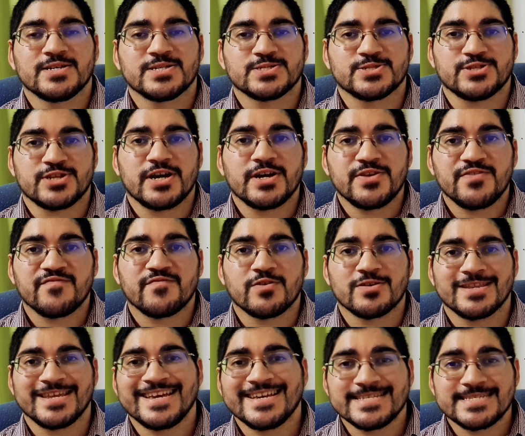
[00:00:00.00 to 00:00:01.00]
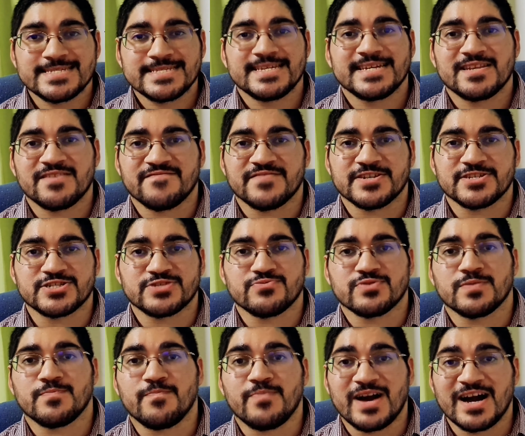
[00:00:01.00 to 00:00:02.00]
So now you've got ST elevation
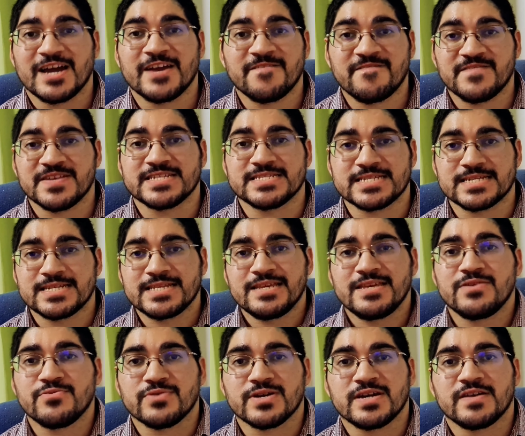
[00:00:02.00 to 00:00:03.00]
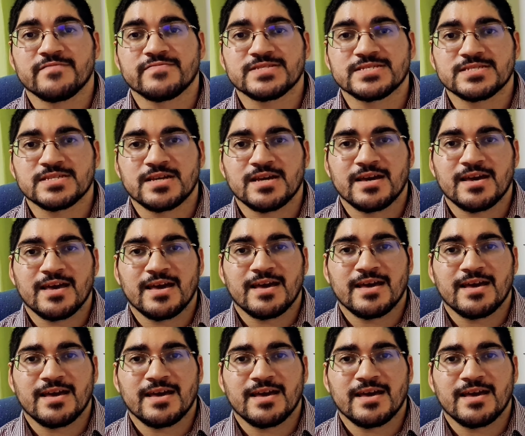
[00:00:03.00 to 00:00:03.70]
with biphasic T waves.